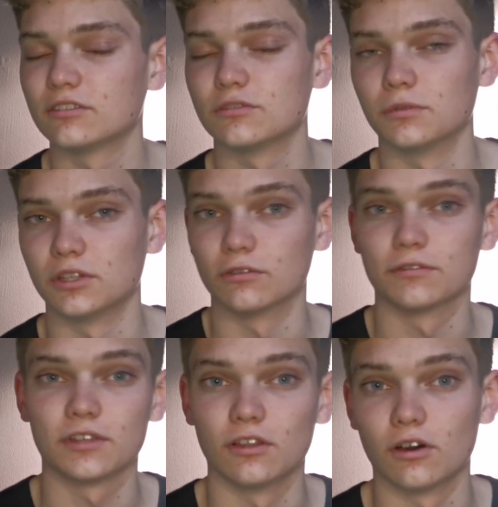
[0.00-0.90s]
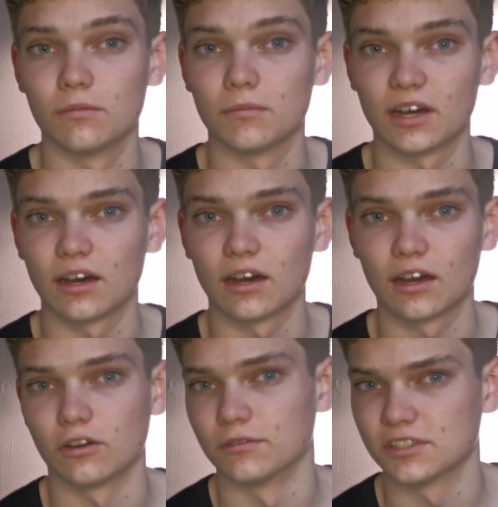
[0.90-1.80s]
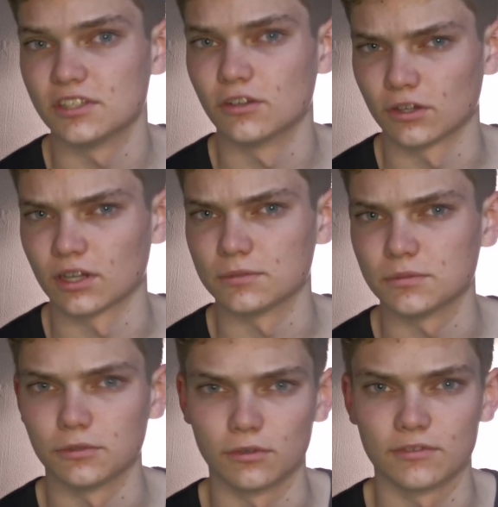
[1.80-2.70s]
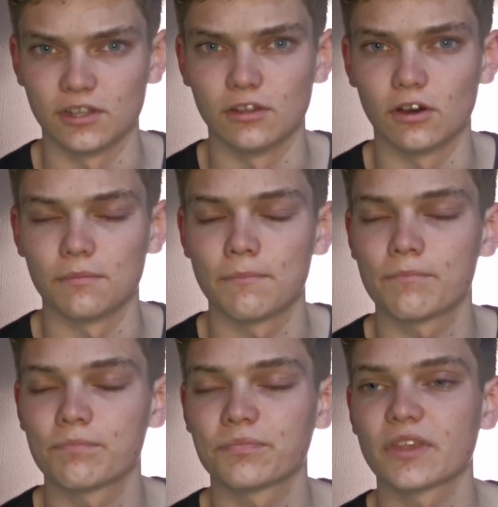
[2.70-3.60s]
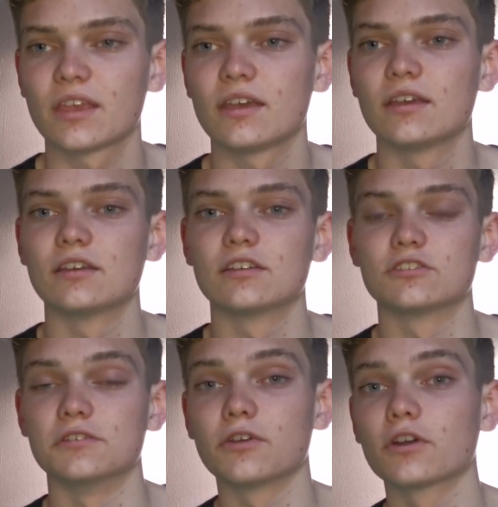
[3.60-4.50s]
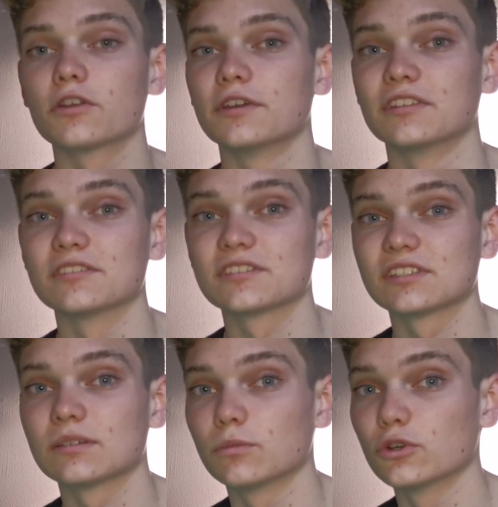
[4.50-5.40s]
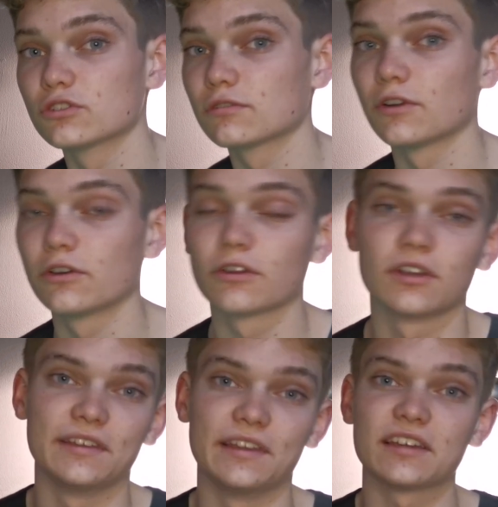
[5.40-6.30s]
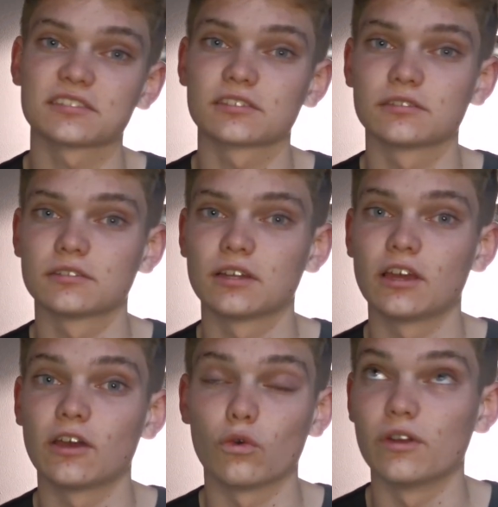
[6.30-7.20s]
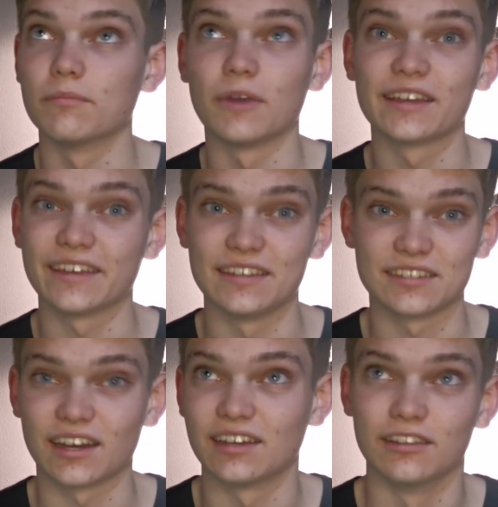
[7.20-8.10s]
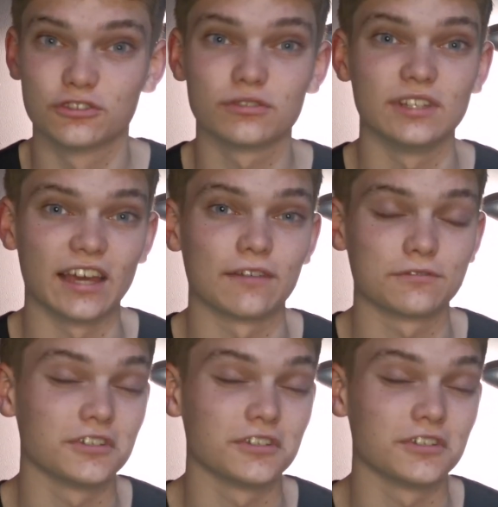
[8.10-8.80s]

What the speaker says: to put off the alarm, I obviously got up to put off the alarm. So if you are doing this, put your phone on a desk, or in my case, I literally have to